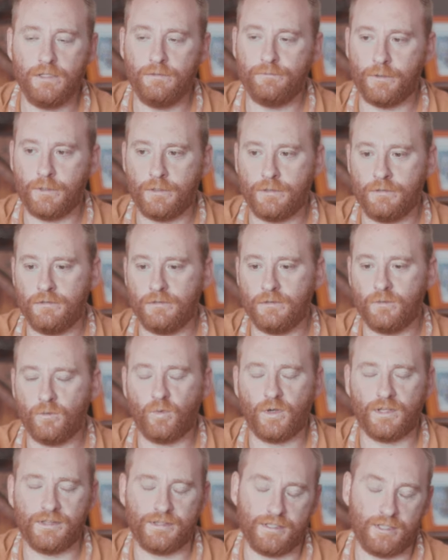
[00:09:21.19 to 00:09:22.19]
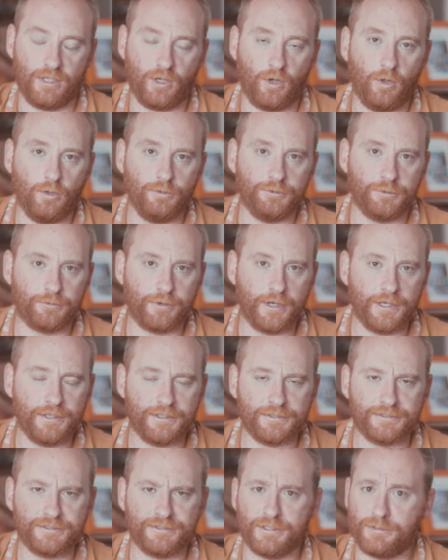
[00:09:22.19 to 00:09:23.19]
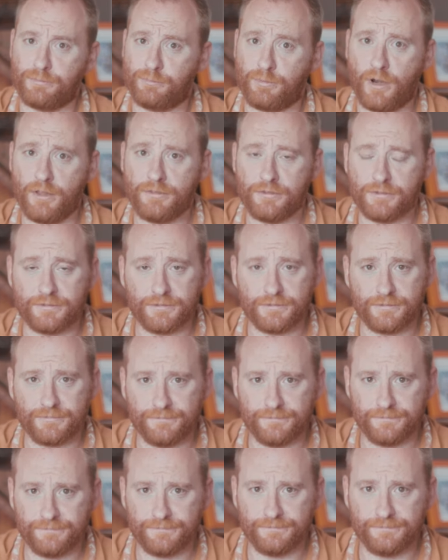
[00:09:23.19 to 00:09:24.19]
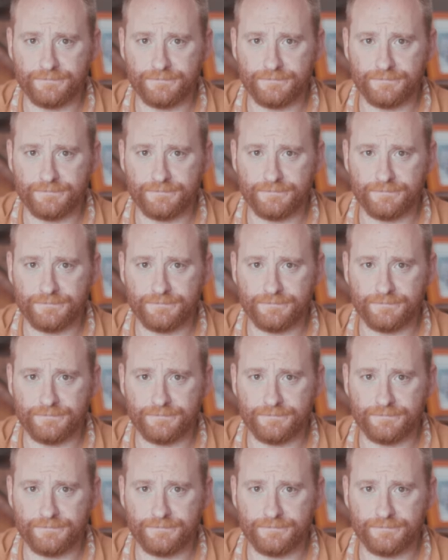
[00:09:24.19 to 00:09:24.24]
even when they call Ukrainians their brothers.